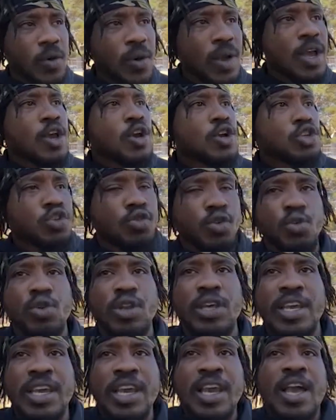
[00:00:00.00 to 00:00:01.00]
So
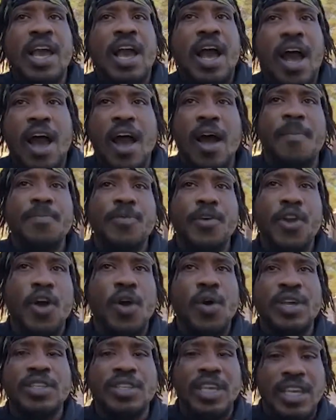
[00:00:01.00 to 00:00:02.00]
truly, you
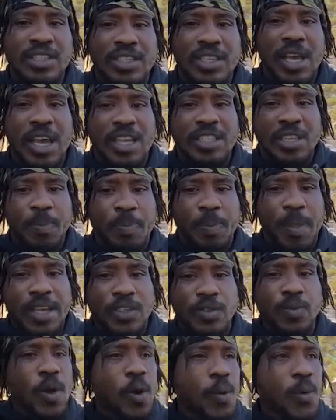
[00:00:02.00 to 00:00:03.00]
know, it's a
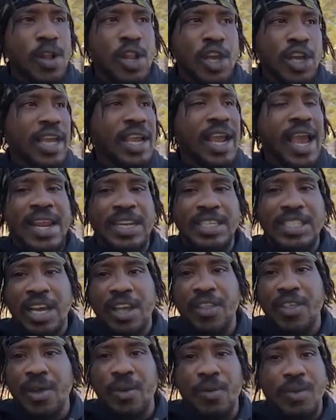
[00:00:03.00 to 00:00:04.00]
place where we're looking at each
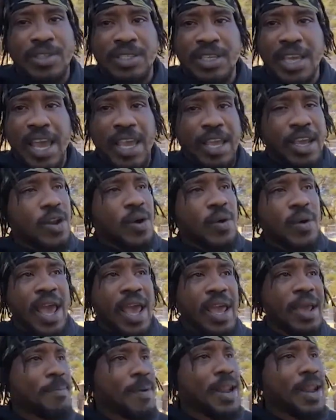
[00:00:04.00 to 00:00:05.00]
other and we're saying, you know, hey,